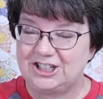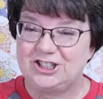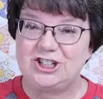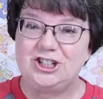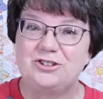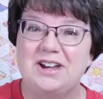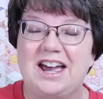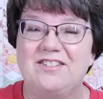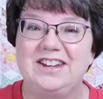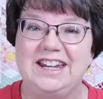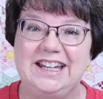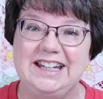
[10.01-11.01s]
Do you
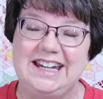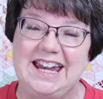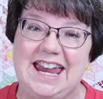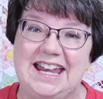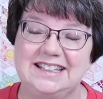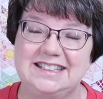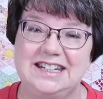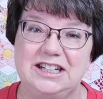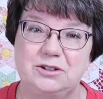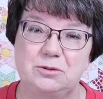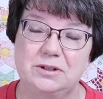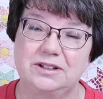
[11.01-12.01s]
have any
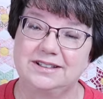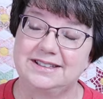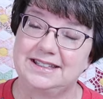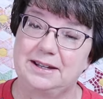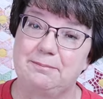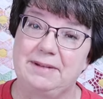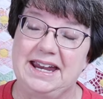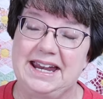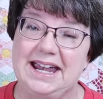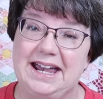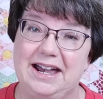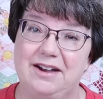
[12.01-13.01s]
antique quilts that may
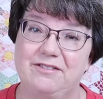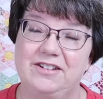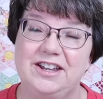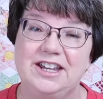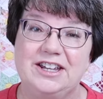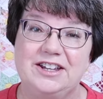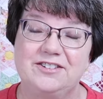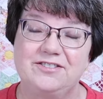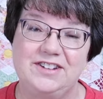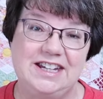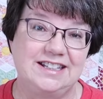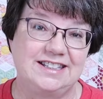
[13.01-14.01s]
have
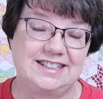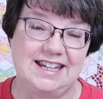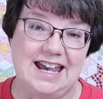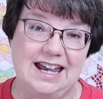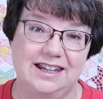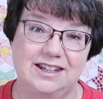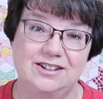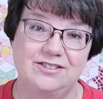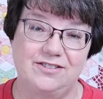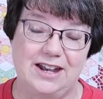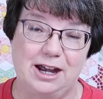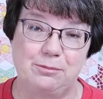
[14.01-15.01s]
feed sack
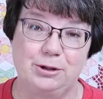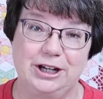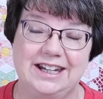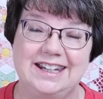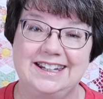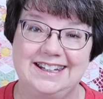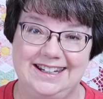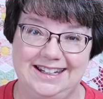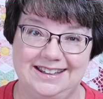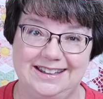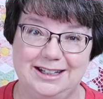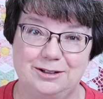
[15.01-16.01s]
fabric
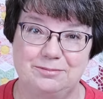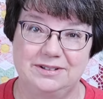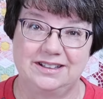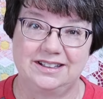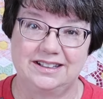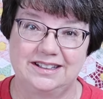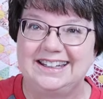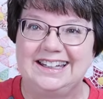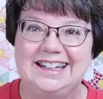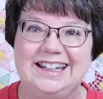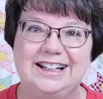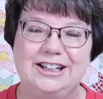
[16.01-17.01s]
in them?
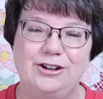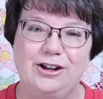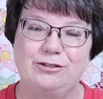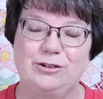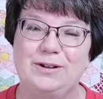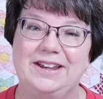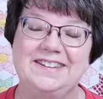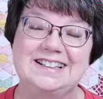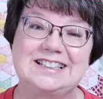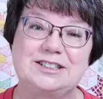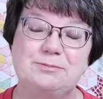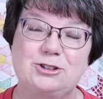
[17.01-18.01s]
Hello everyone,
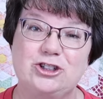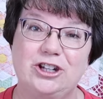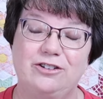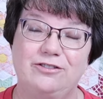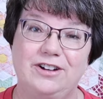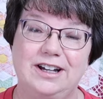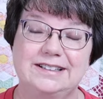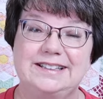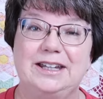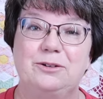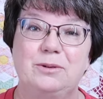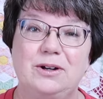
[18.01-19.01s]
this is Michelle Fox
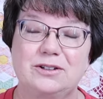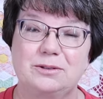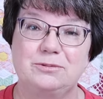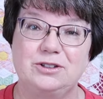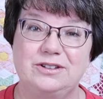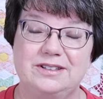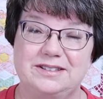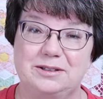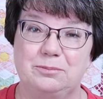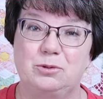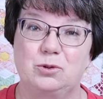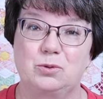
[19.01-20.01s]
and welcome to The
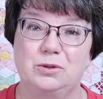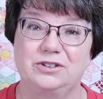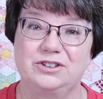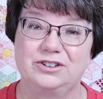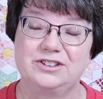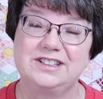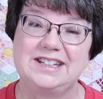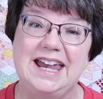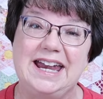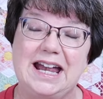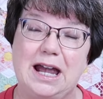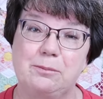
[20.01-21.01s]
Simple Quilter.
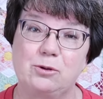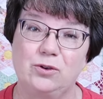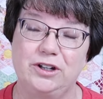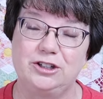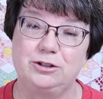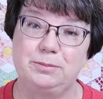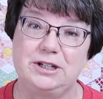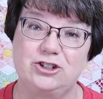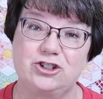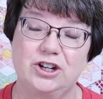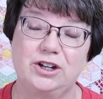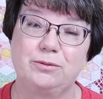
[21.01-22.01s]
Today I'm going to be
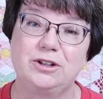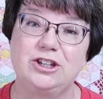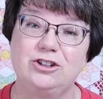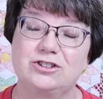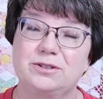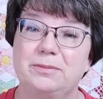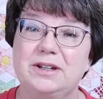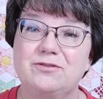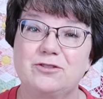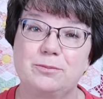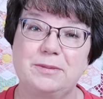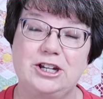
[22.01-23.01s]
sharing with you some
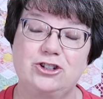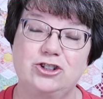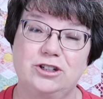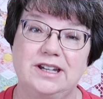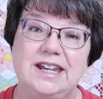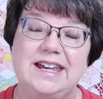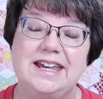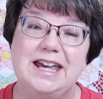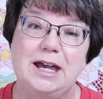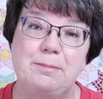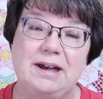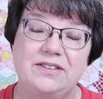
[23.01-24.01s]
information
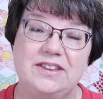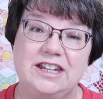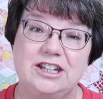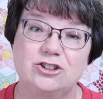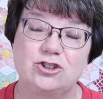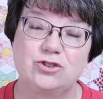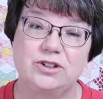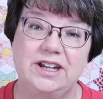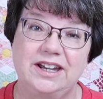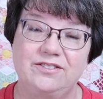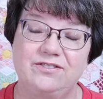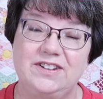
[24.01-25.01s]
about the
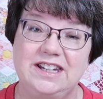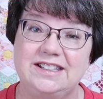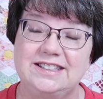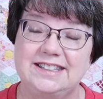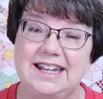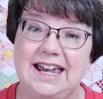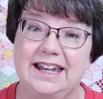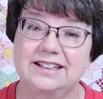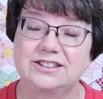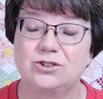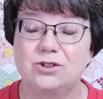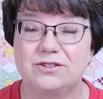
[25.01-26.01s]
history of feed
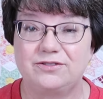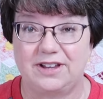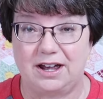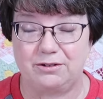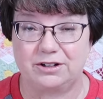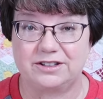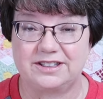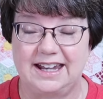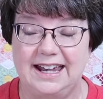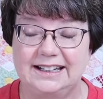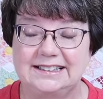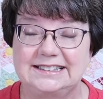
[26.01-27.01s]
sacks or flour
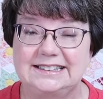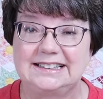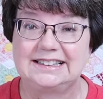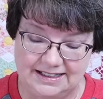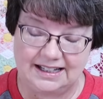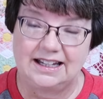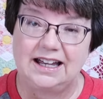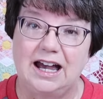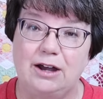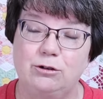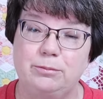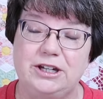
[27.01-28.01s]
sacks.
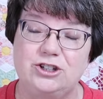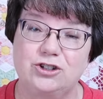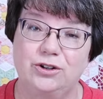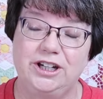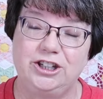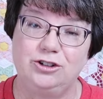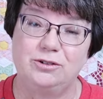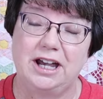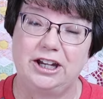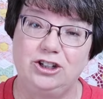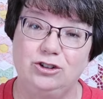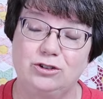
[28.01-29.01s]
I will be showing you
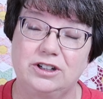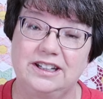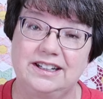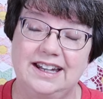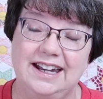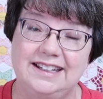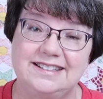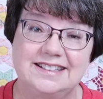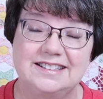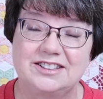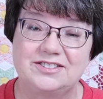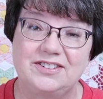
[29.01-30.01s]
how you can
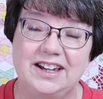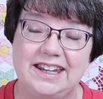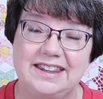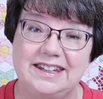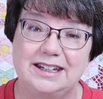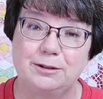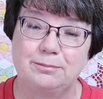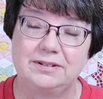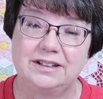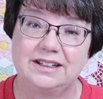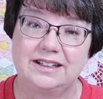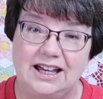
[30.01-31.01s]
identify them.
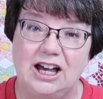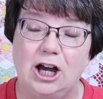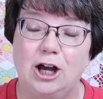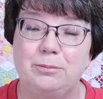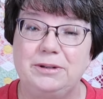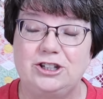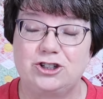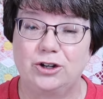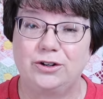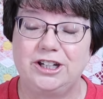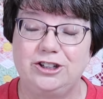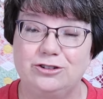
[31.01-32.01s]
I'll be
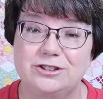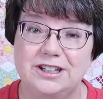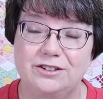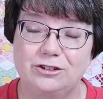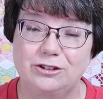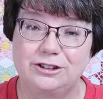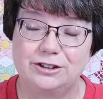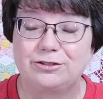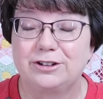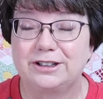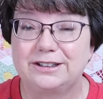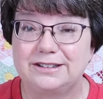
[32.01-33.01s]
showing you several
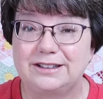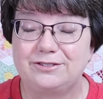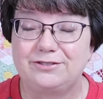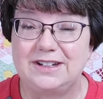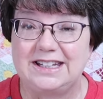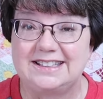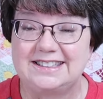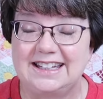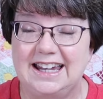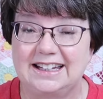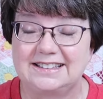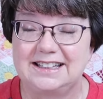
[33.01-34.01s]
different feed
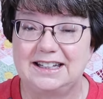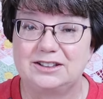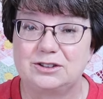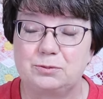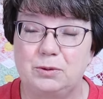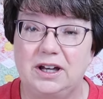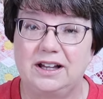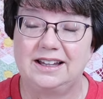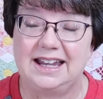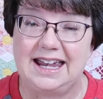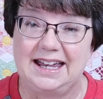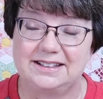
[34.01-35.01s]
sacks as
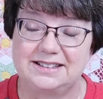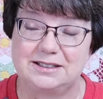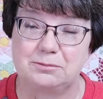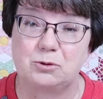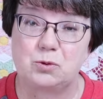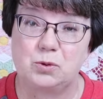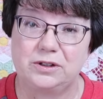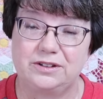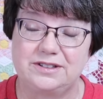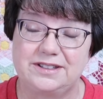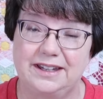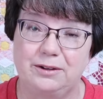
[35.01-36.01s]
well as some
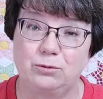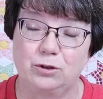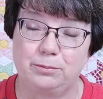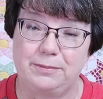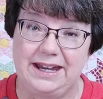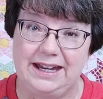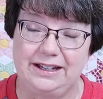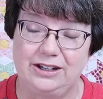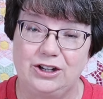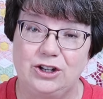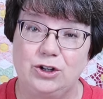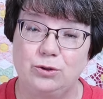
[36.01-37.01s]
quilts that were made
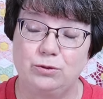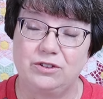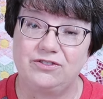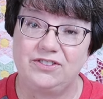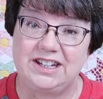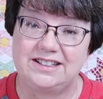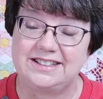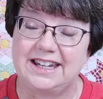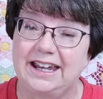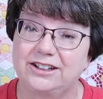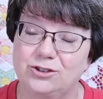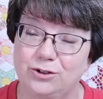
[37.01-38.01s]
with feed
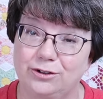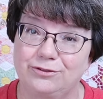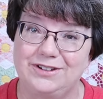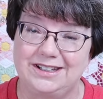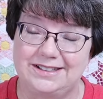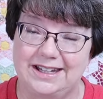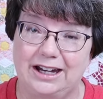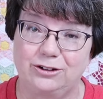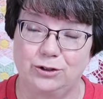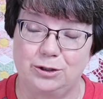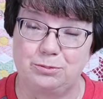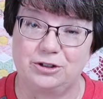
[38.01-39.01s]
sacks or feed sack
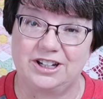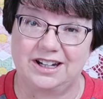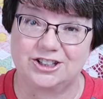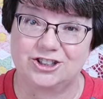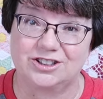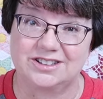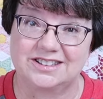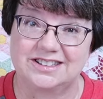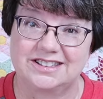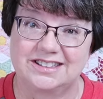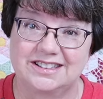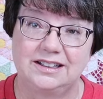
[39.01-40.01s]

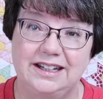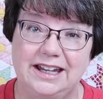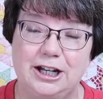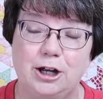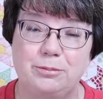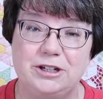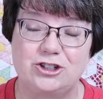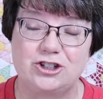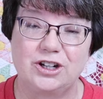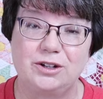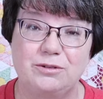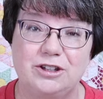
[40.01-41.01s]
reproductions. And I'll be
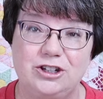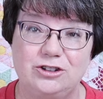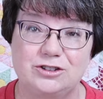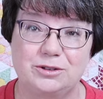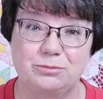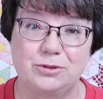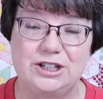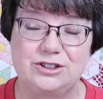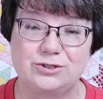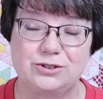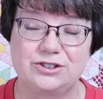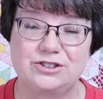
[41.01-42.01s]
sharing with you some
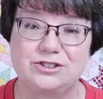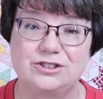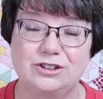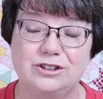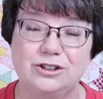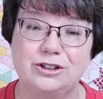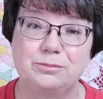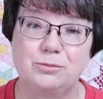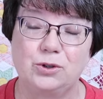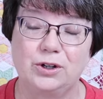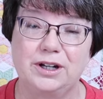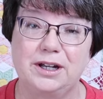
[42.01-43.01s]
resources to learn
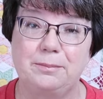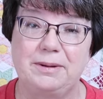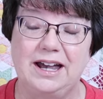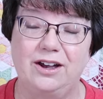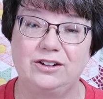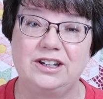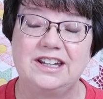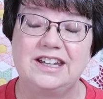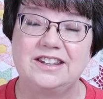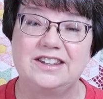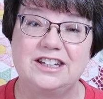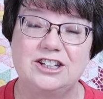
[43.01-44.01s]
more about
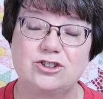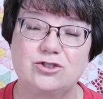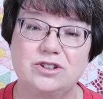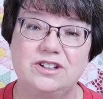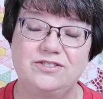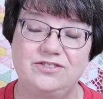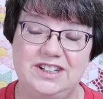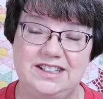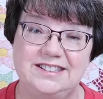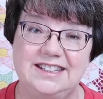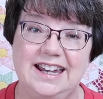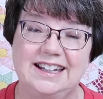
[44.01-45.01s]
the history of
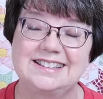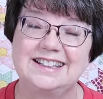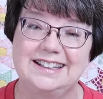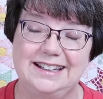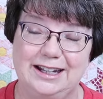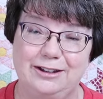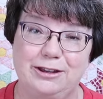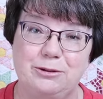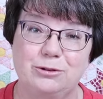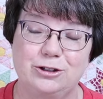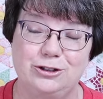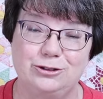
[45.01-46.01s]
feed sacks and how they
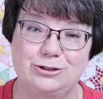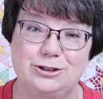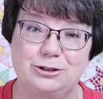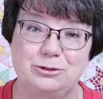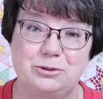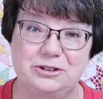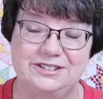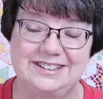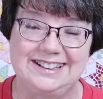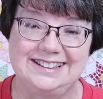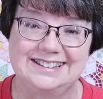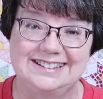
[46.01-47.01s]
were used in
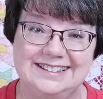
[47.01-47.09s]
quilting.